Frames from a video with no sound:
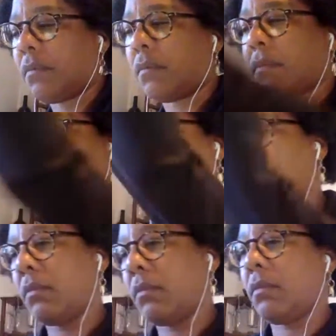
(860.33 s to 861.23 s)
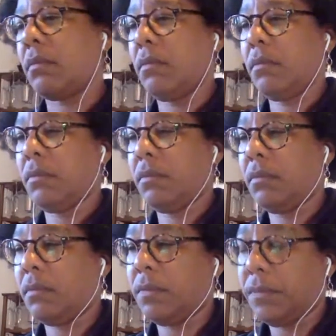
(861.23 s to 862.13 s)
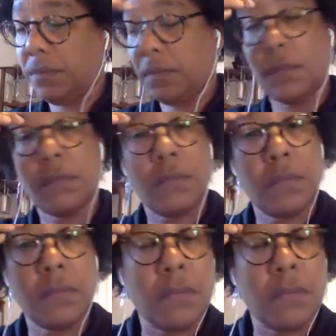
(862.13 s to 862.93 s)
Thank you, Monica. Zaya, would you